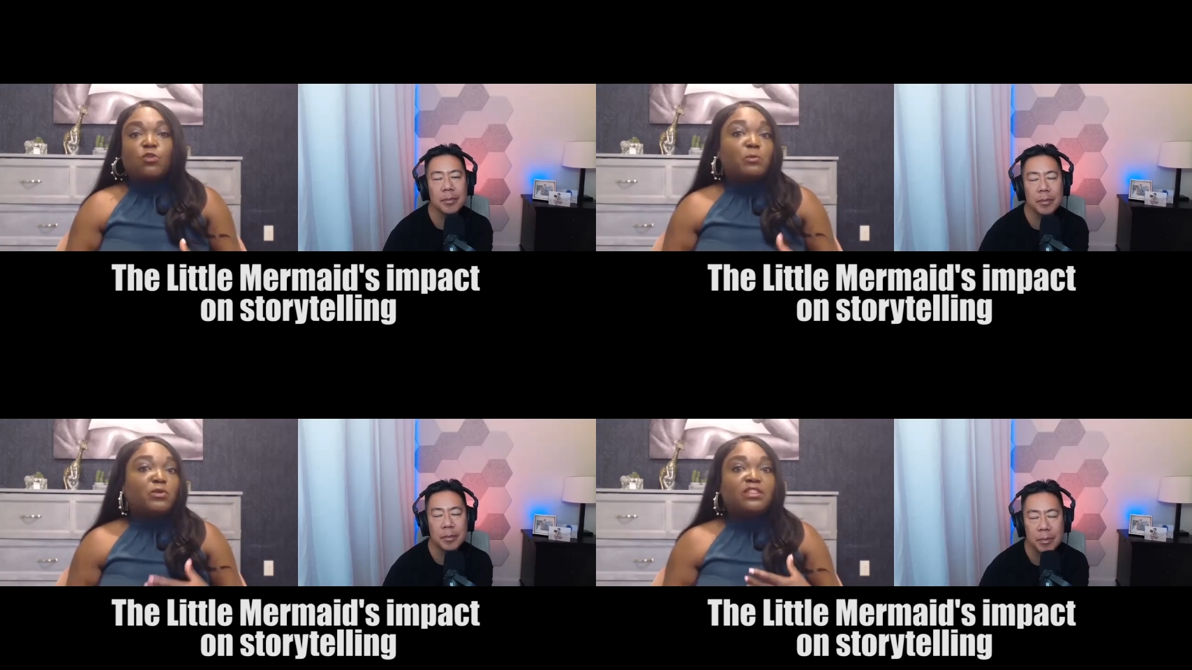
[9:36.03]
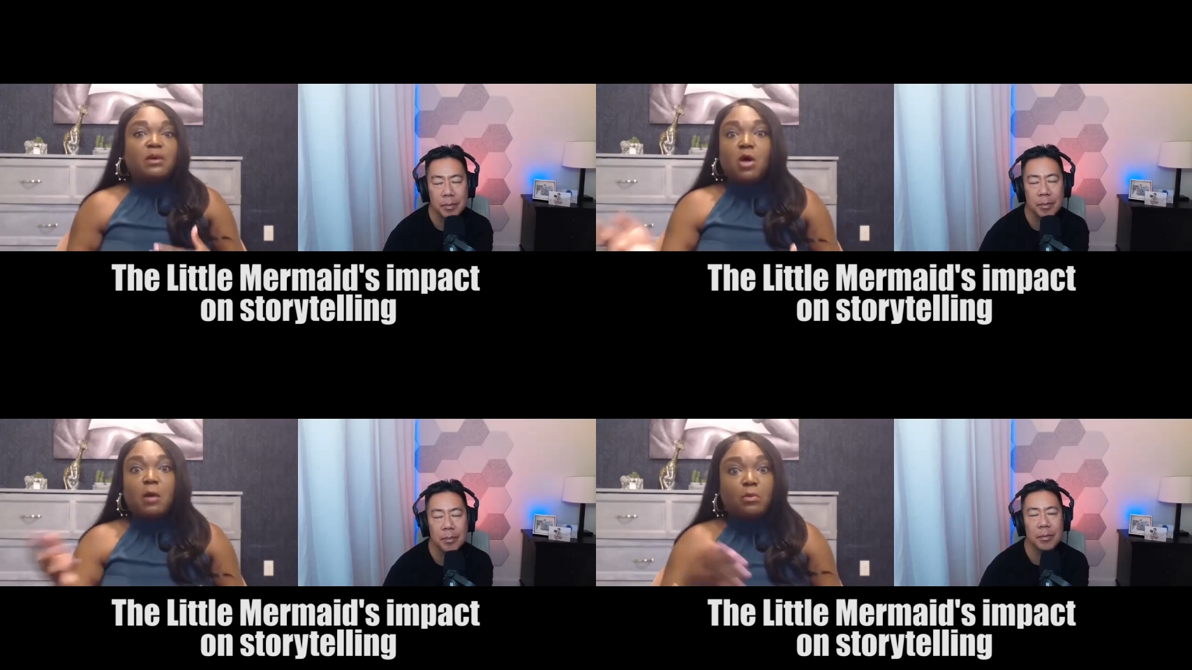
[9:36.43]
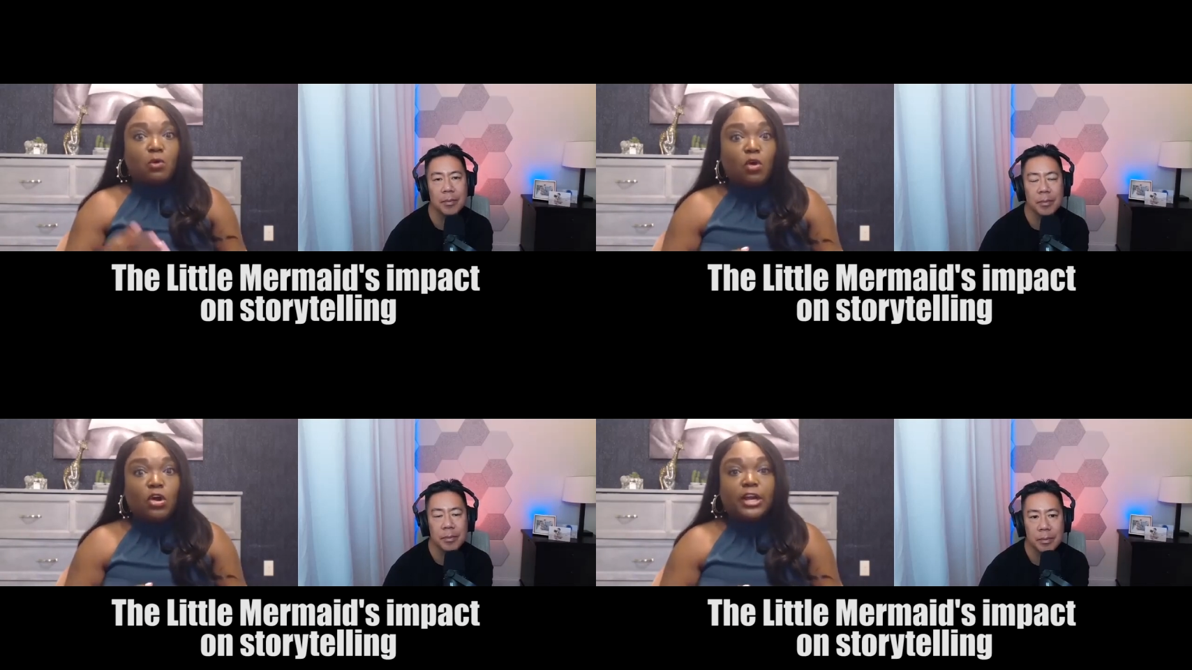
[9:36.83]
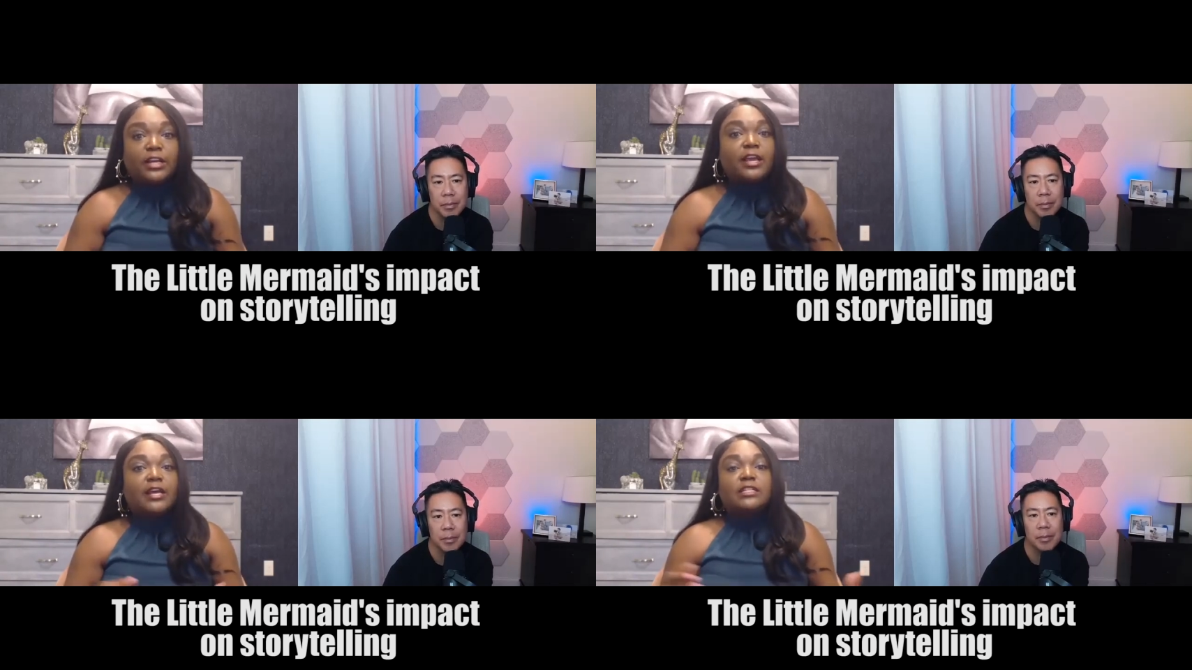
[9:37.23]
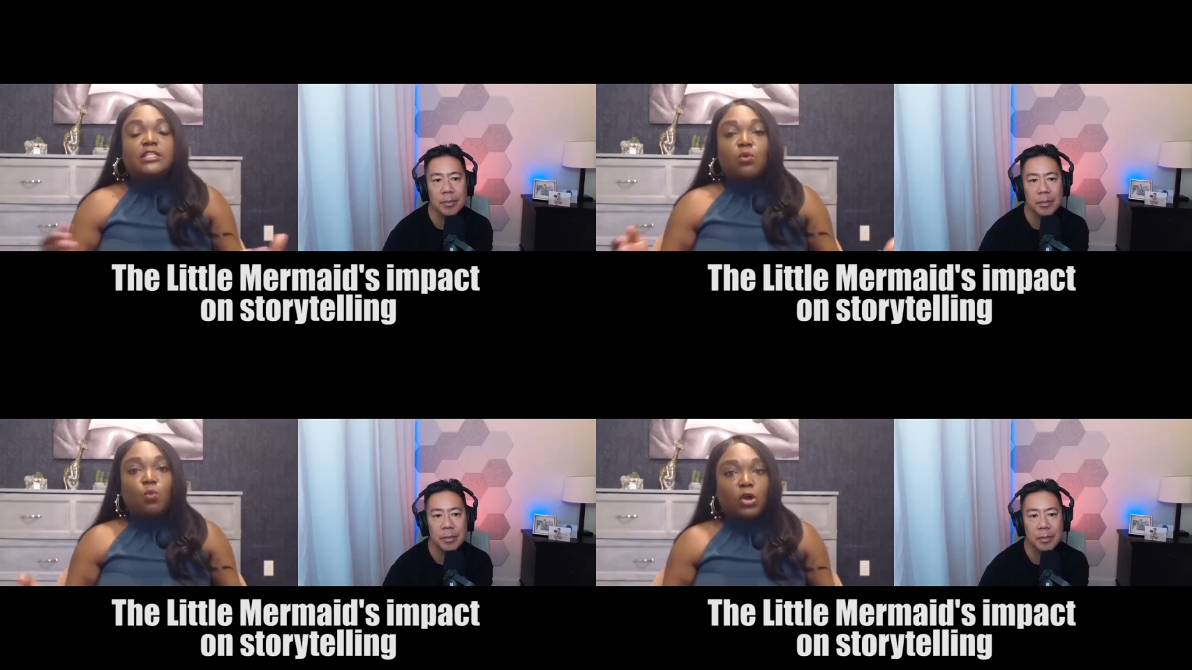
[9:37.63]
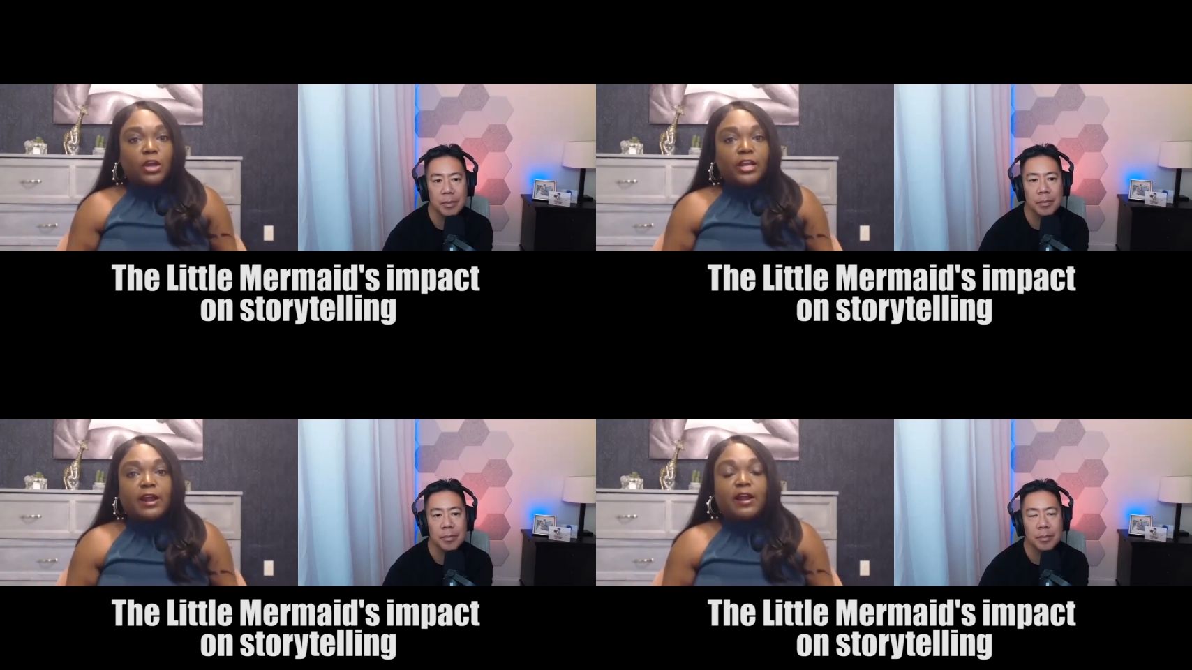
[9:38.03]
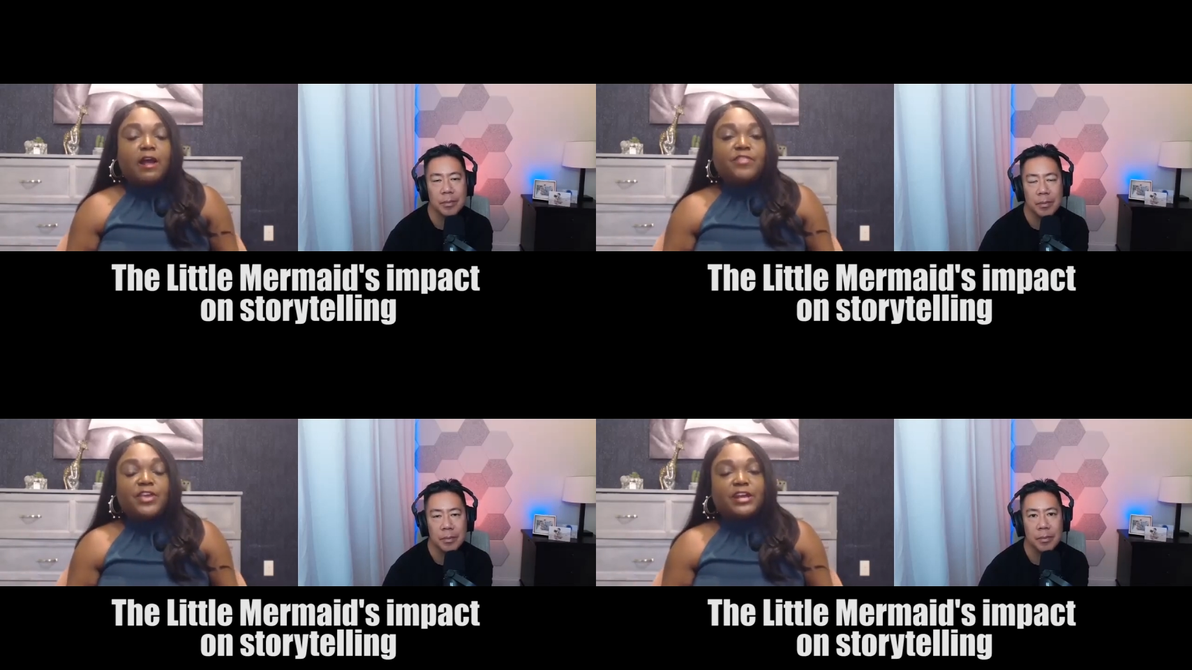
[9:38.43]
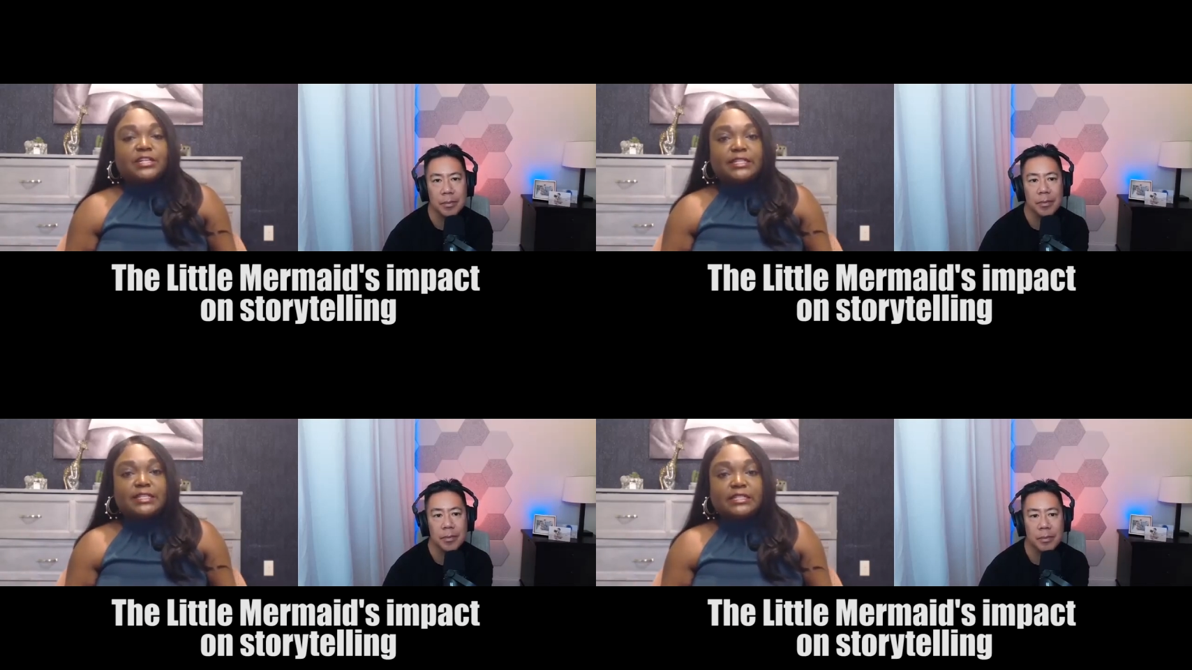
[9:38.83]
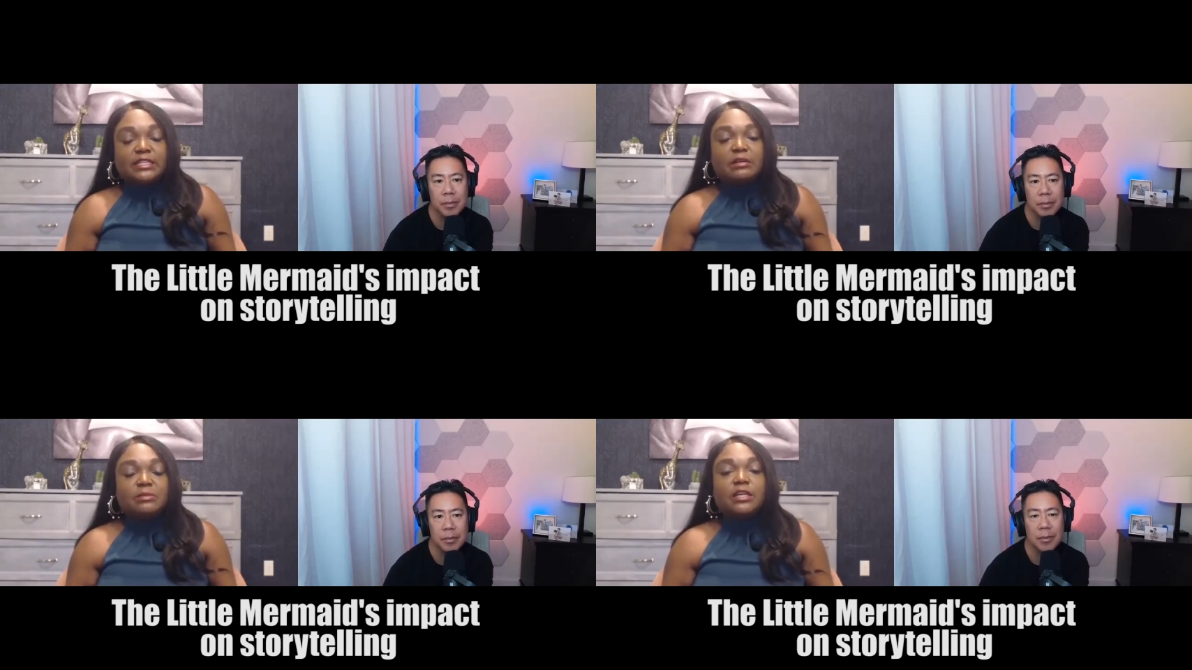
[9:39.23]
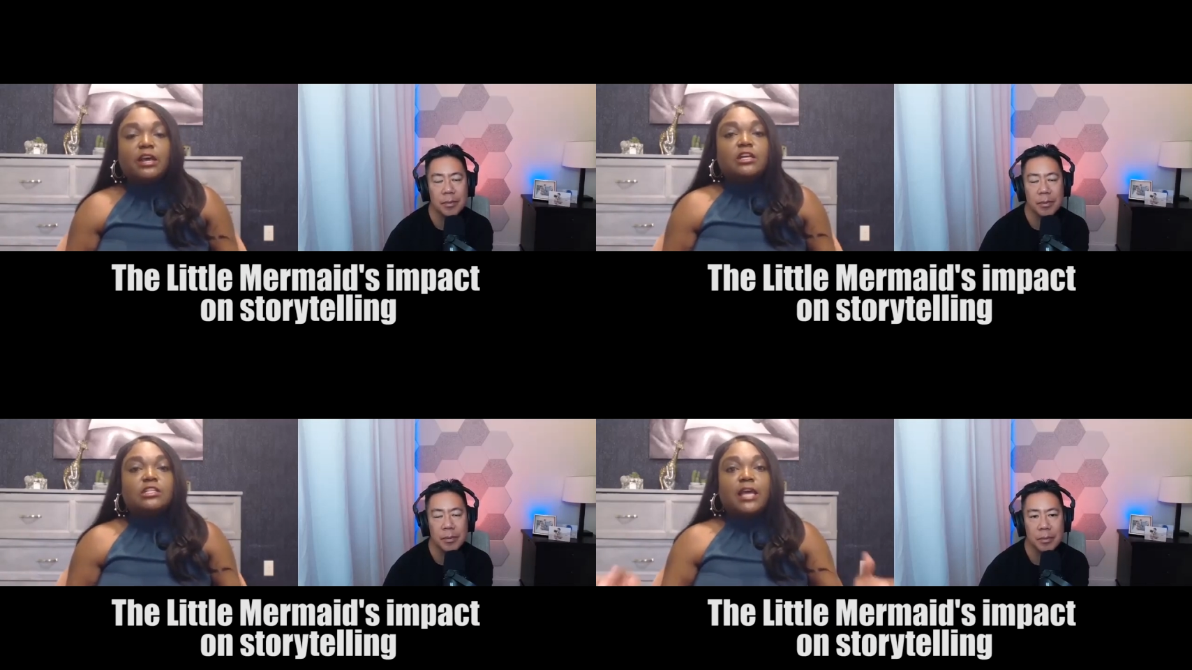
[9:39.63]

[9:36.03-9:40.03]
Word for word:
Speaker 1: or bring them on board to work in our healthcare systems